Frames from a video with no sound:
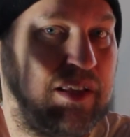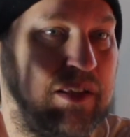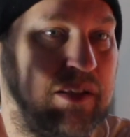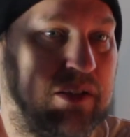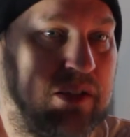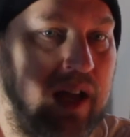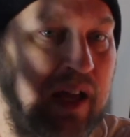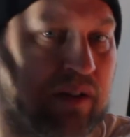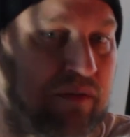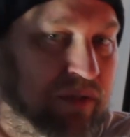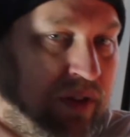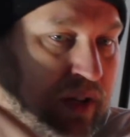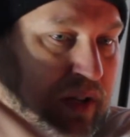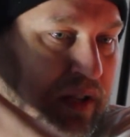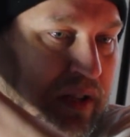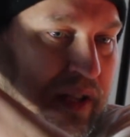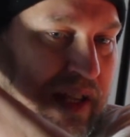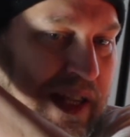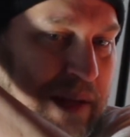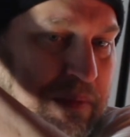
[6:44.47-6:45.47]
it kind of
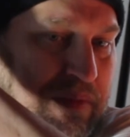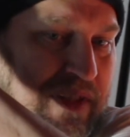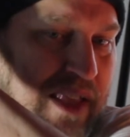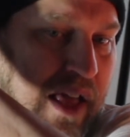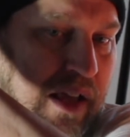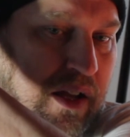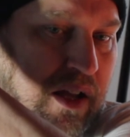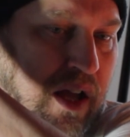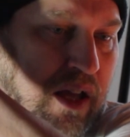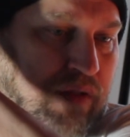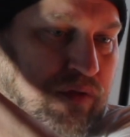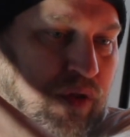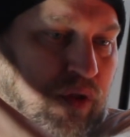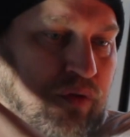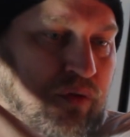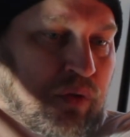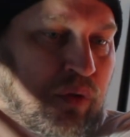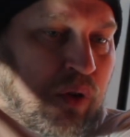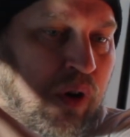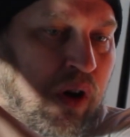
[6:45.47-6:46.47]
keeps that kind of
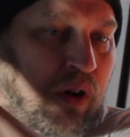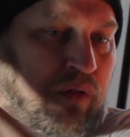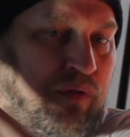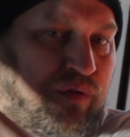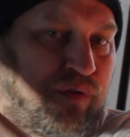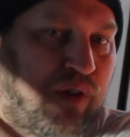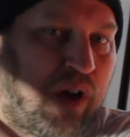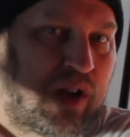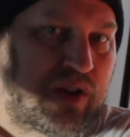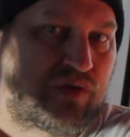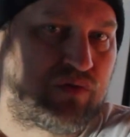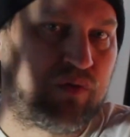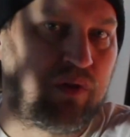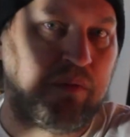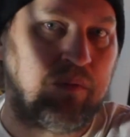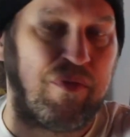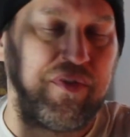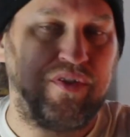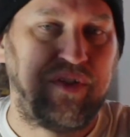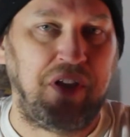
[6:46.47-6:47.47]
overall Frost
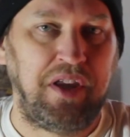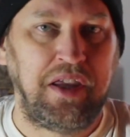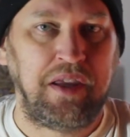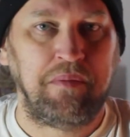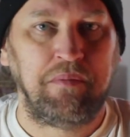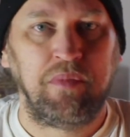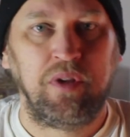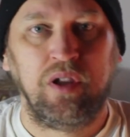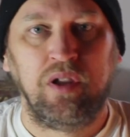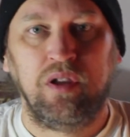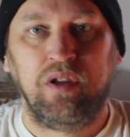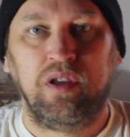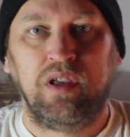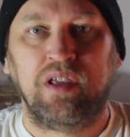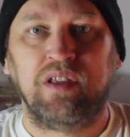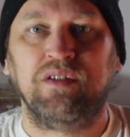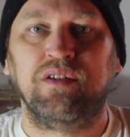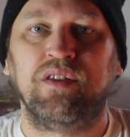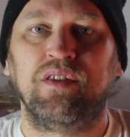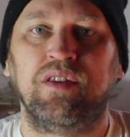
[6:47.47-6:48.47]
Realm theme
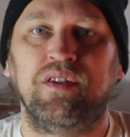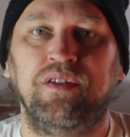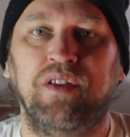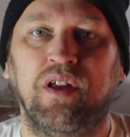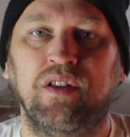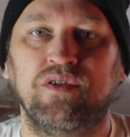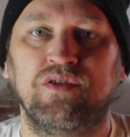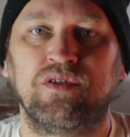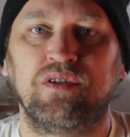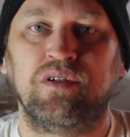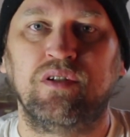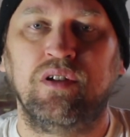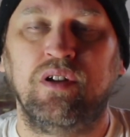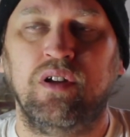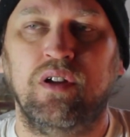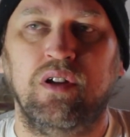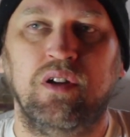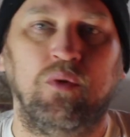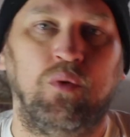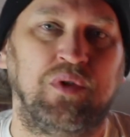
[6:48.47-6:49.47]
into the dungeon
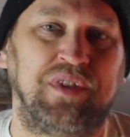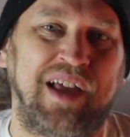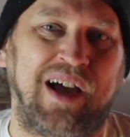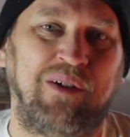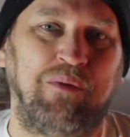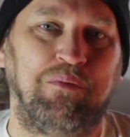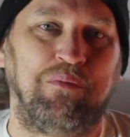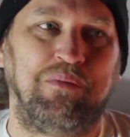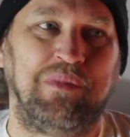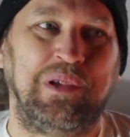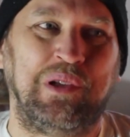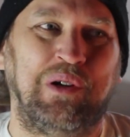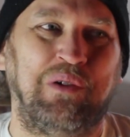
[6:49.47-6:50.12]
without,